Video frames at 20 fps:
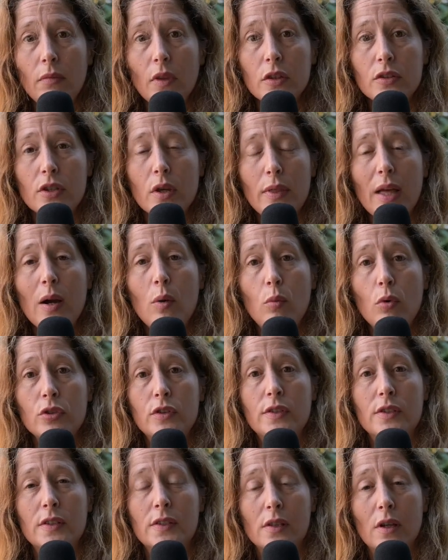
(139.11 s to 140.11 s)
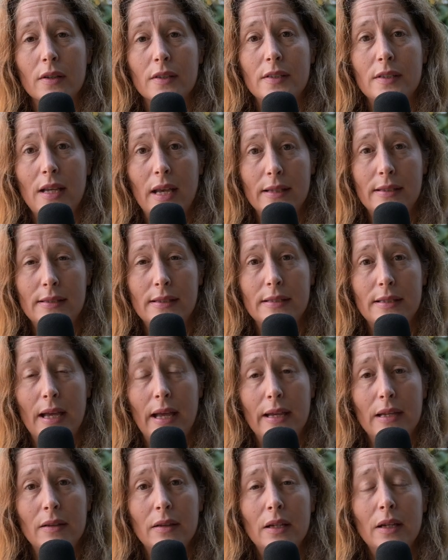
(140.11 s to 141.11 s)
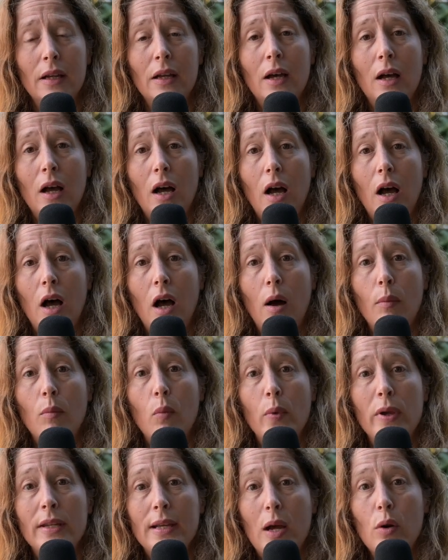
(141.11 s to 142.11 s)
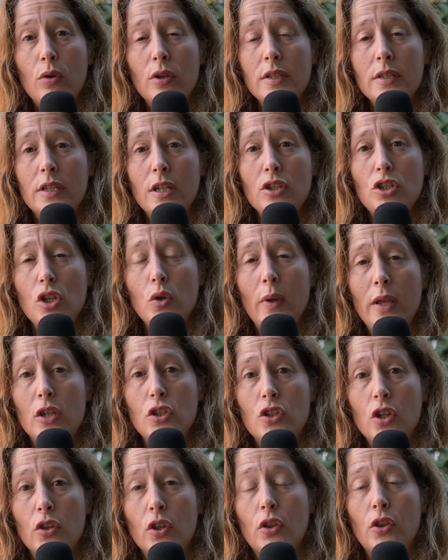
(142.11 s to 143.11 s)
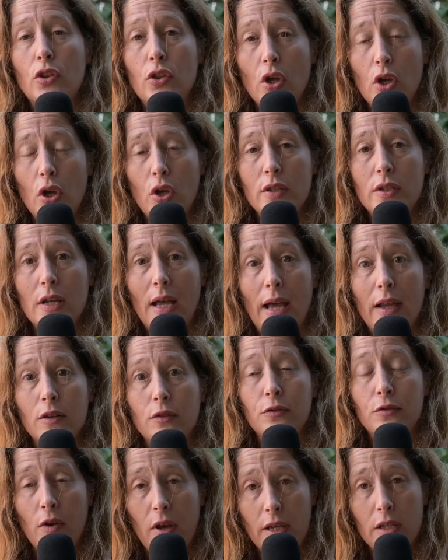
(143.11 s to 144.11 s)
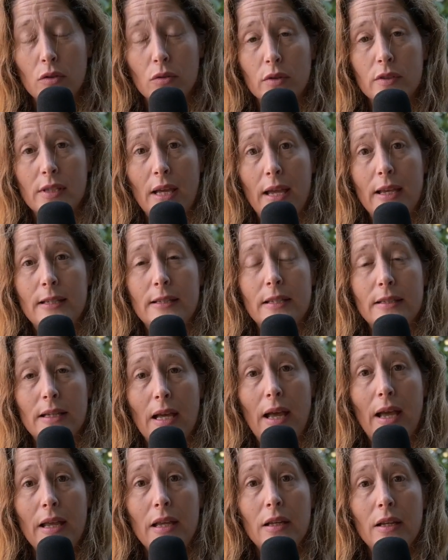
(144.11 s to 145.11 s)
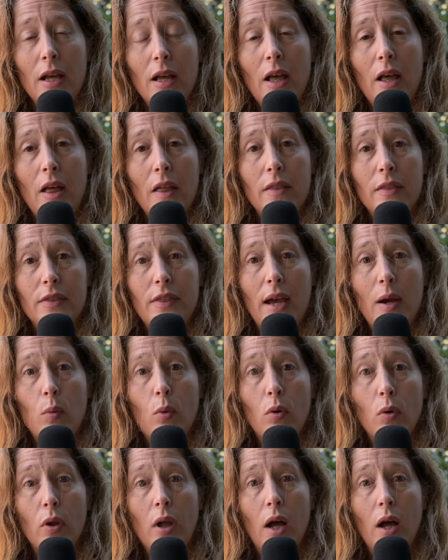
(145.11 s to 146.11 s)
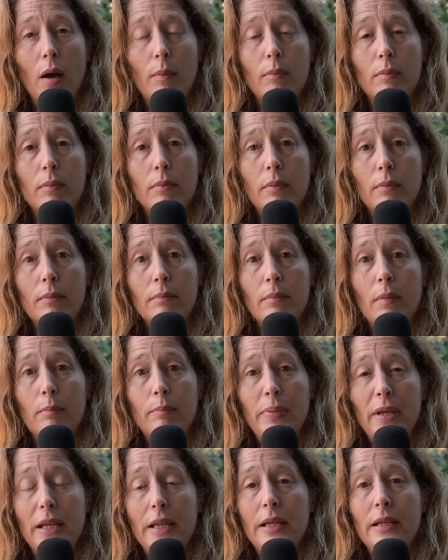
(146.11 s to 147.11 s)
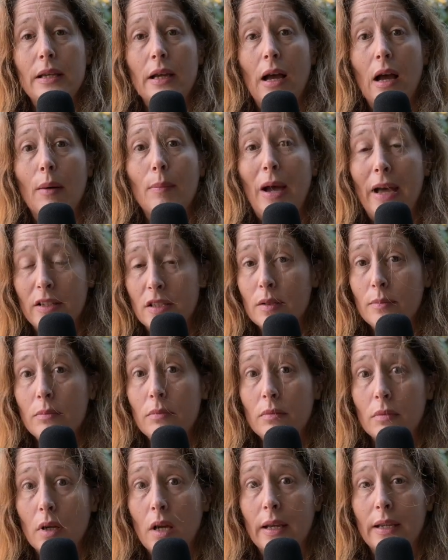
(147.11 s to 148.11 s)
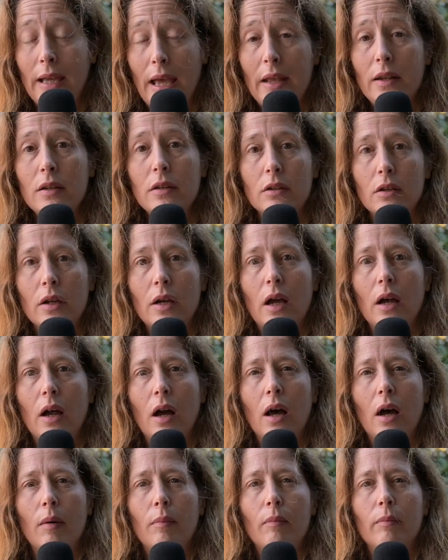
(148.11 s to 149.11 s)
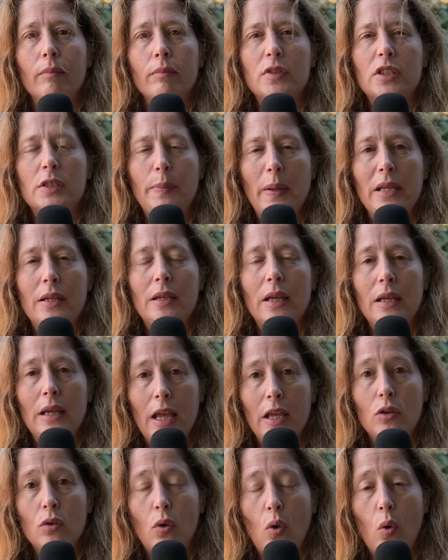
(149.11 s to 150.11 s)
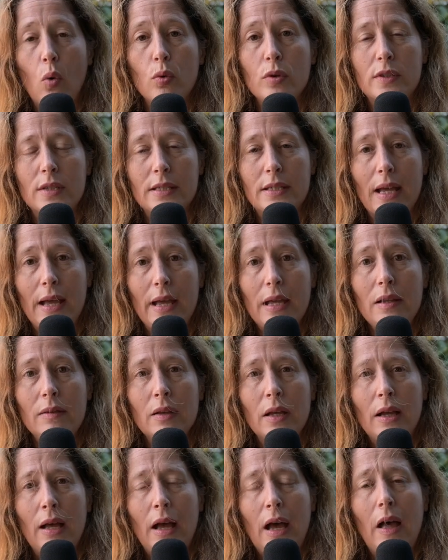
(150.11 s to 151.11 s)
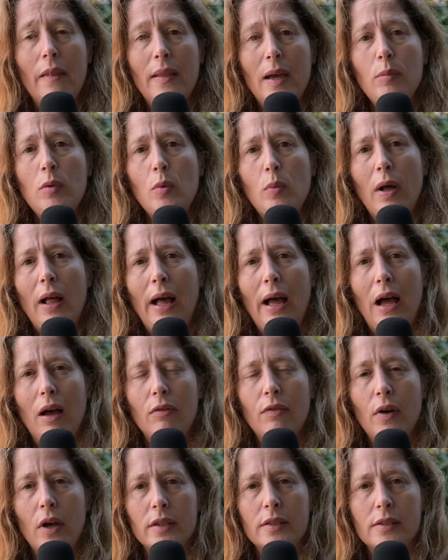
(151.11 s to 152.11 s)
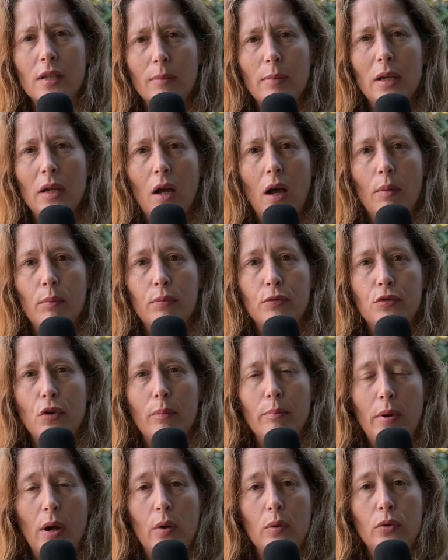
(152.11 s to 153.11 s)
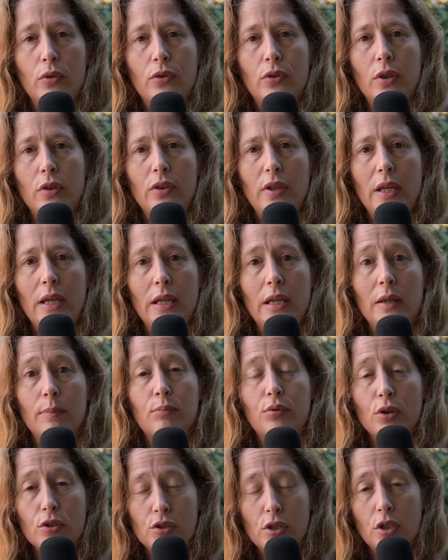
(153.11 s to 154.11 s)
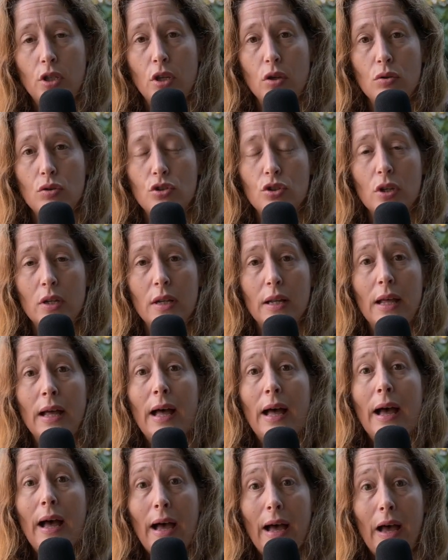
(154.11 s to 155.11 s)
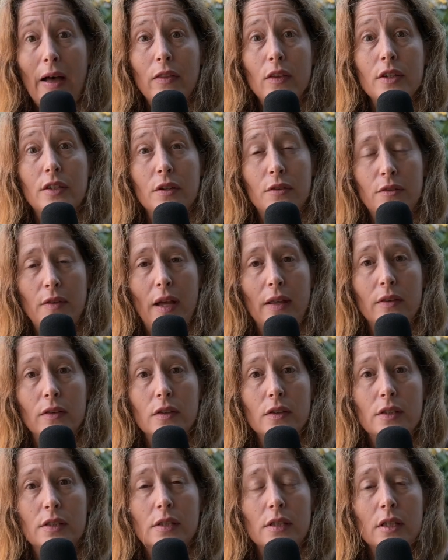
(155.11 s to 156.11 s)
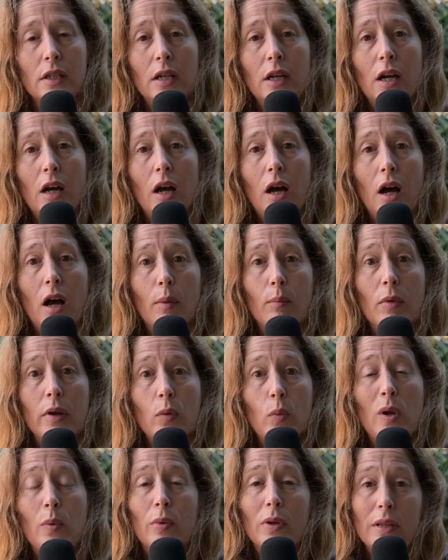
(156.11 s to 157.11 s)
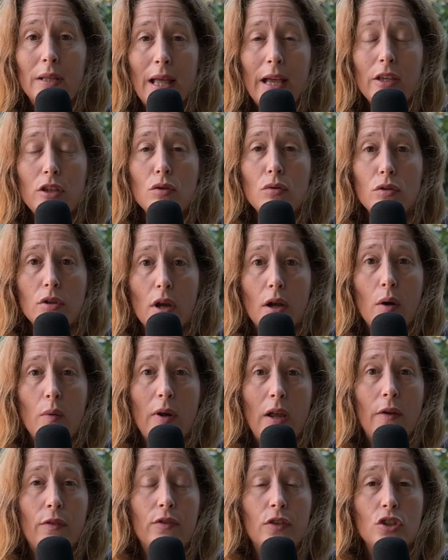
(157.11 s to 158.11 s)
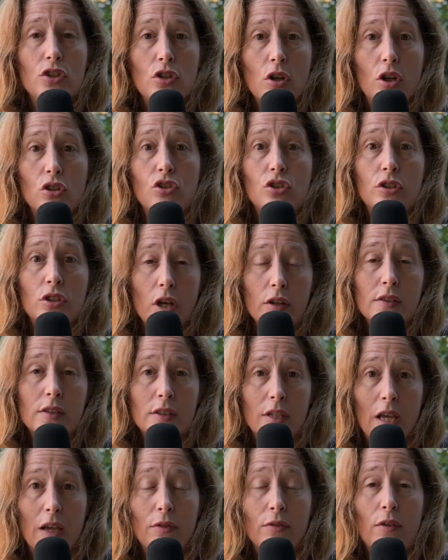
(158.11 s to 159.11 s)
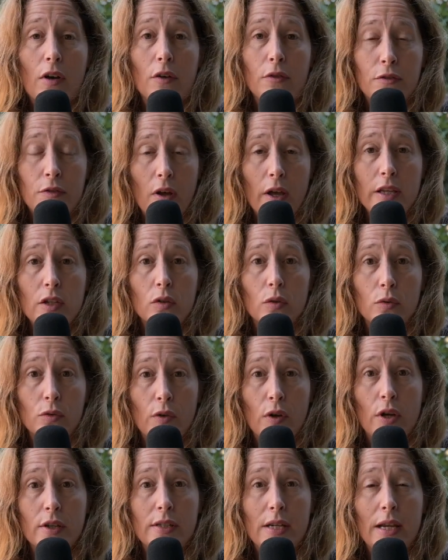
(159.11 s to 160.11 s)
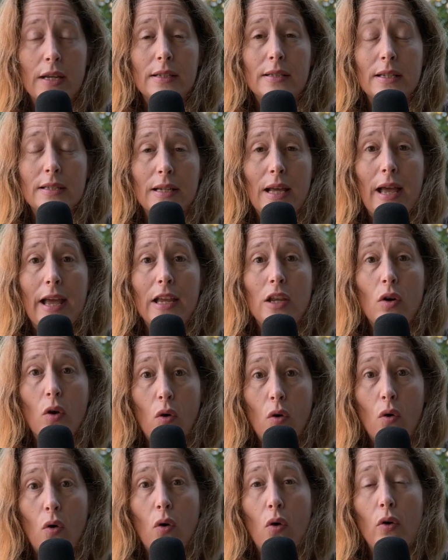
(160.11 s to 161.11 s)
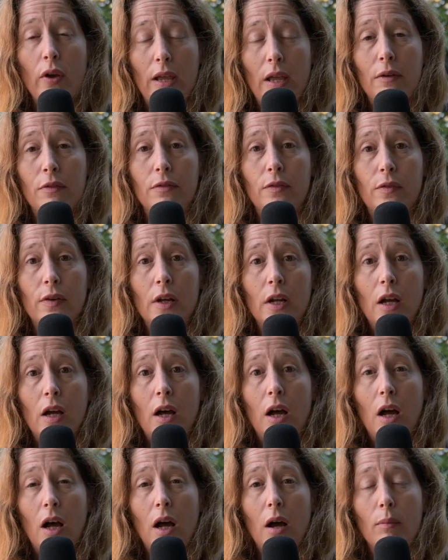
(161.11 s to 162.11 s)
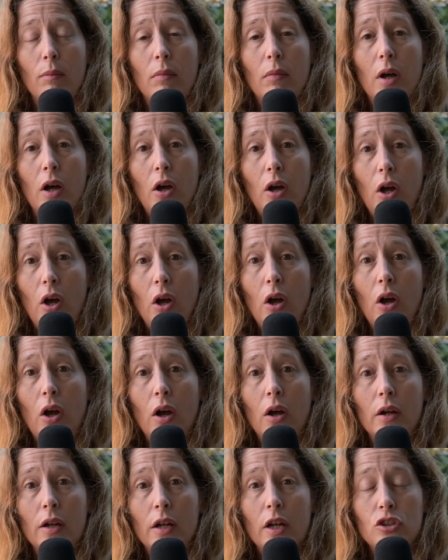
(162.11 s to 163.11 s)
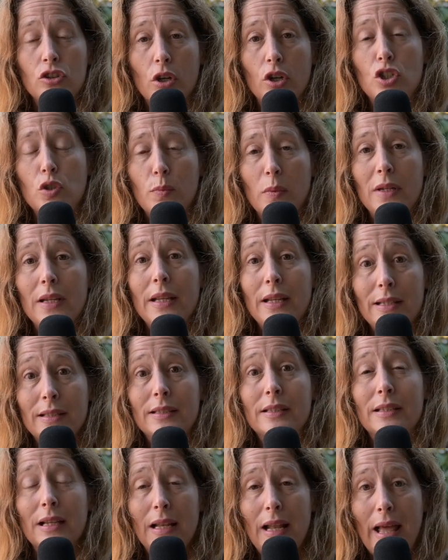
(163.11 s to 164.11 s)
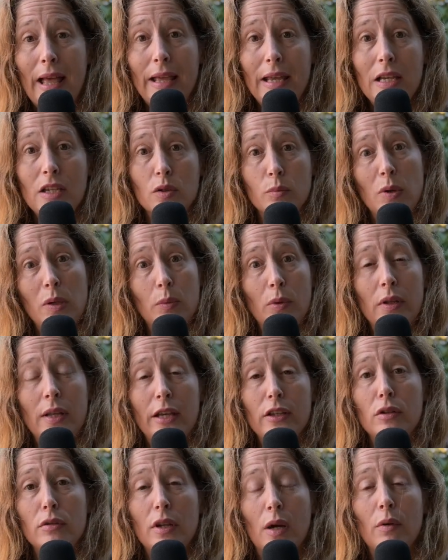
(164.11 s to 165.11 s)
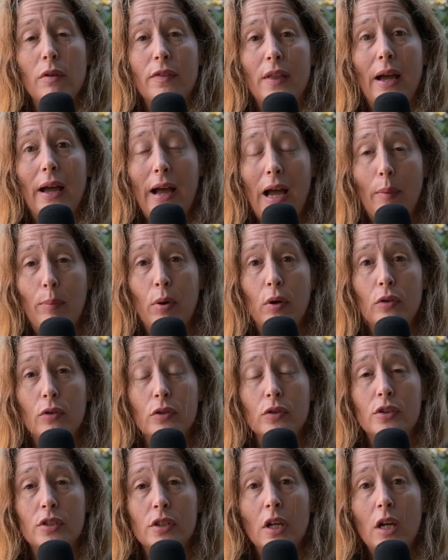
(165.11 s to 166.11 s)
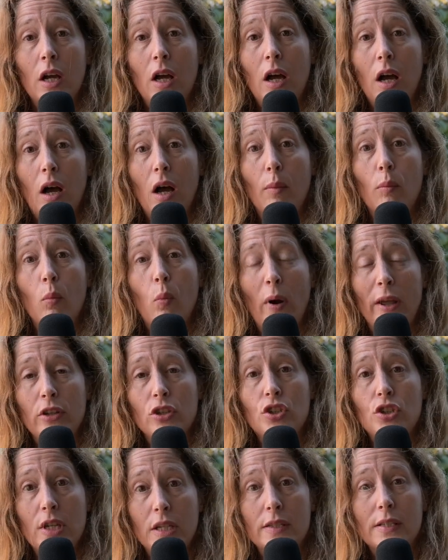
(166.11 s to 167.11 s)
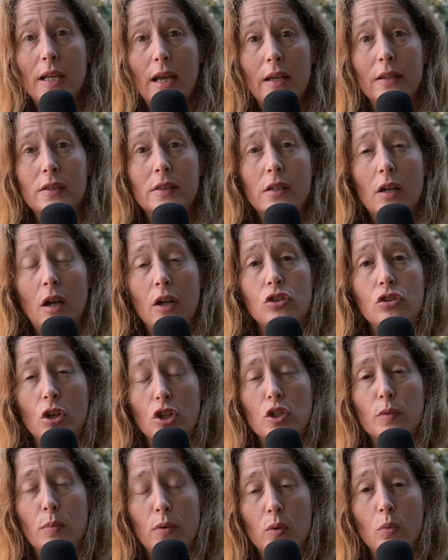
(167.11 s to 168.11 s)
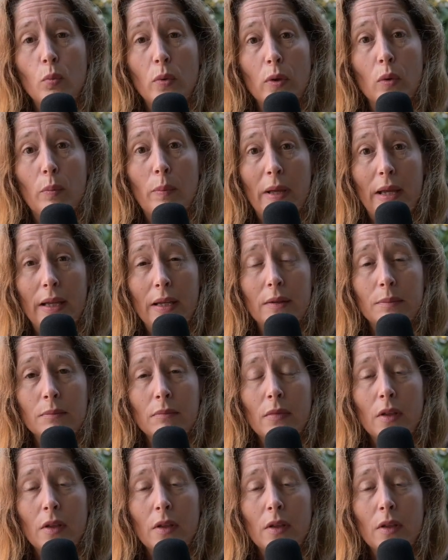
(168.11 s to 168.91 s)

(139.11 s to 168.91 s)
So that was discussed yesterday. Um, we now continue into the third and final day today. There will um, be um, Adam again um, speaking in court today, and then we will have a summing up from both the prosecution and the defence. Um, we will let you know if the judge does give a final verdict today or if um, her judgment is delayed, and we will let you know if that happens um, when she says her judgment will be.